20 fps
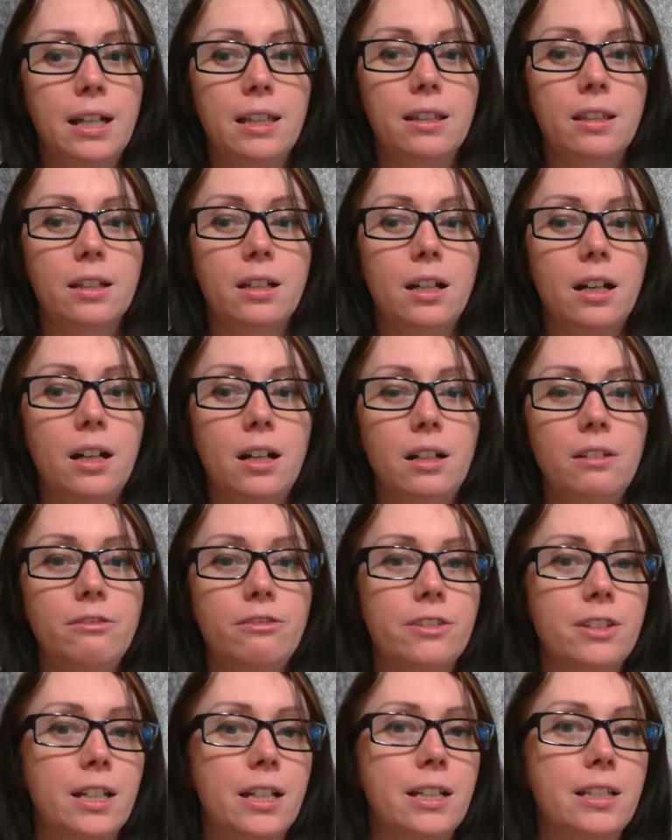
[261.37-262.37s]
The con
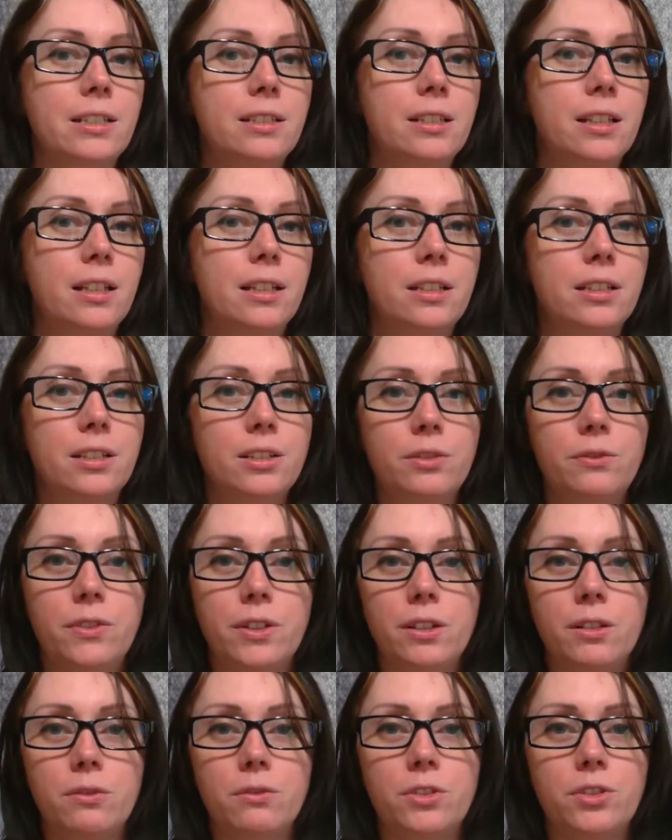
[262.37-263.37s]
for that is that it is
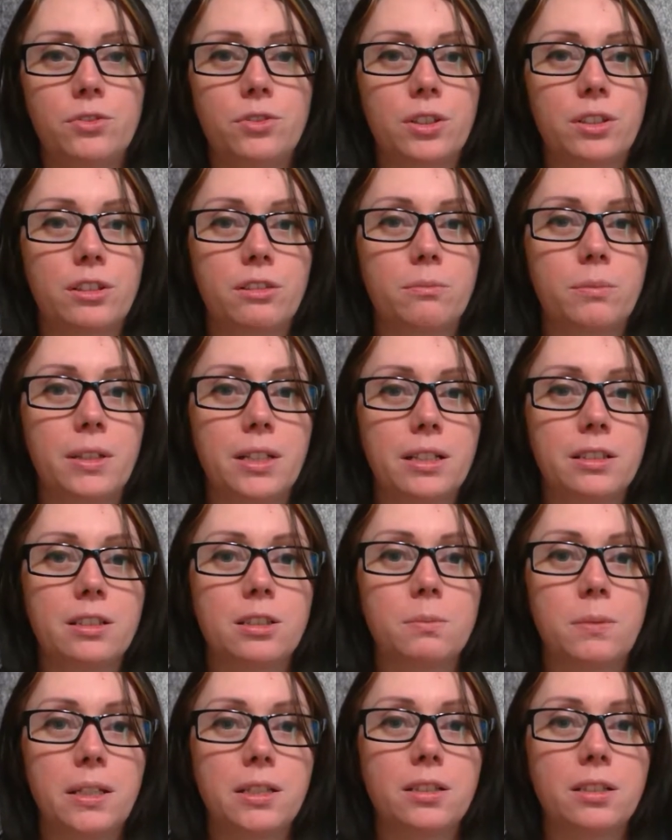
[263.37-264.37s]
very restrictive because
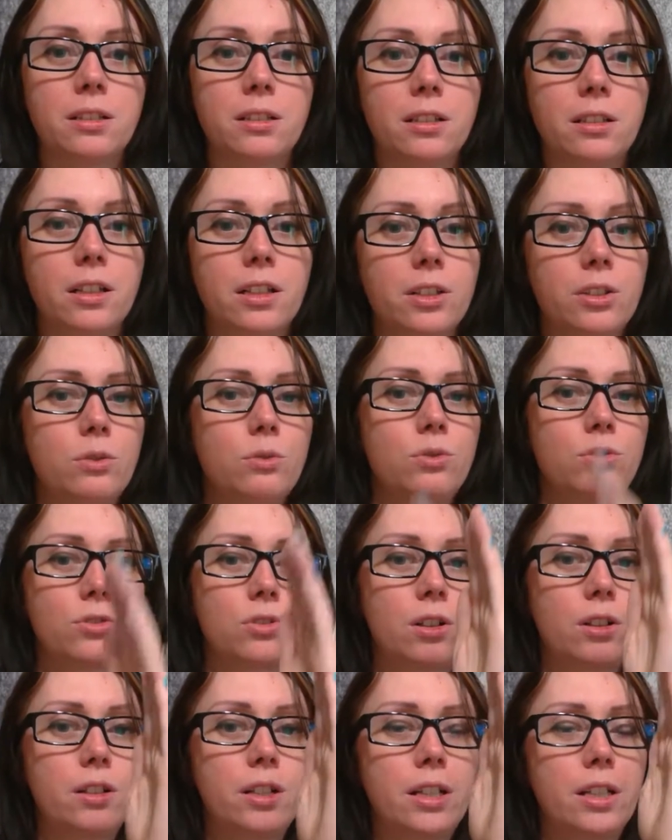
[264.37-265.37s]
it's basically like you
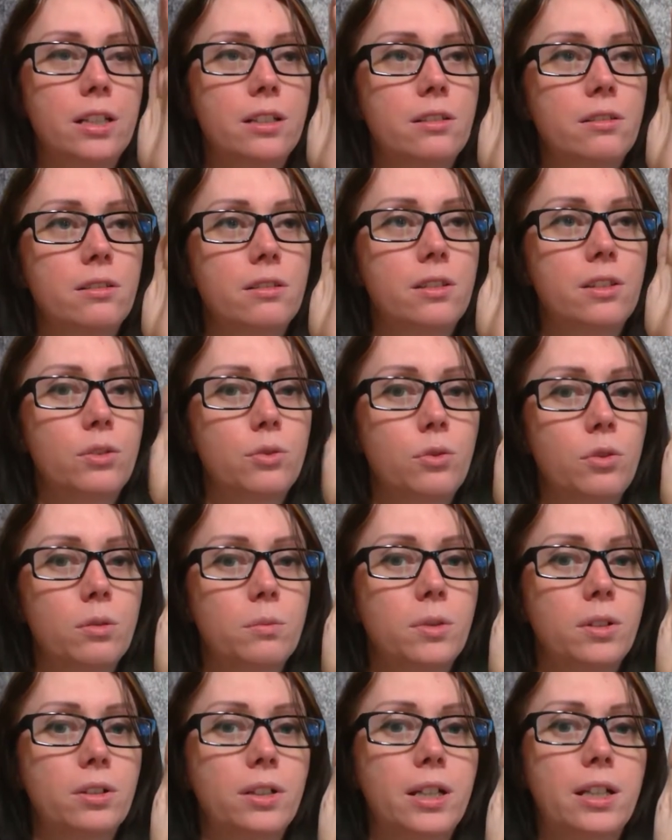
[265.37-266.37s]
start in the
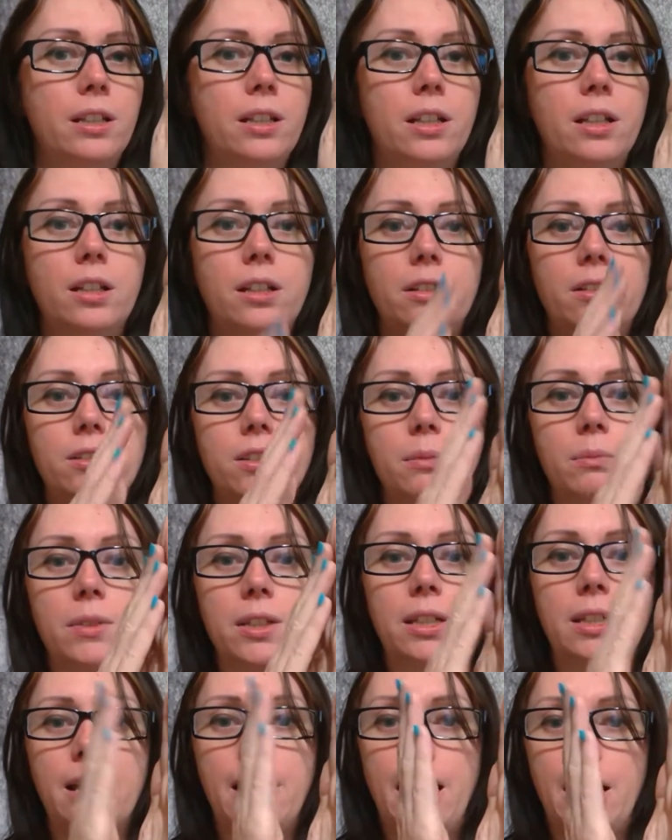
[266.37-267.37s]
normal and then
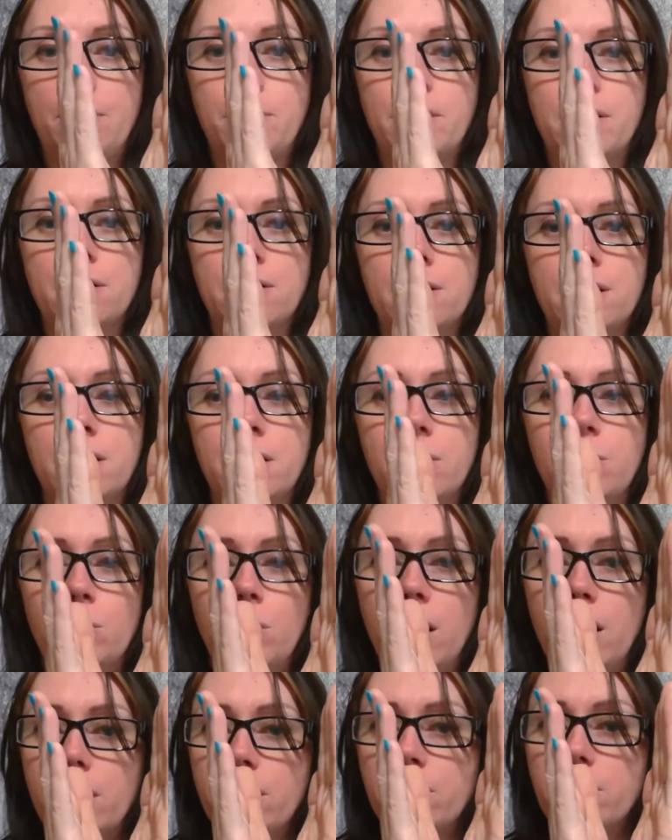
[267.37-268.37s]
something happens, and then
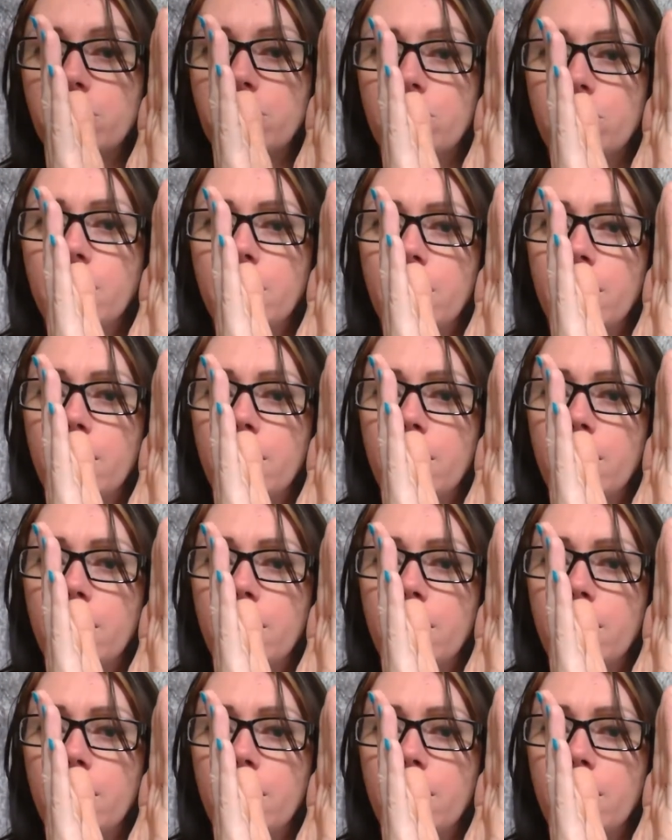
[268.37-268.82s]
while you're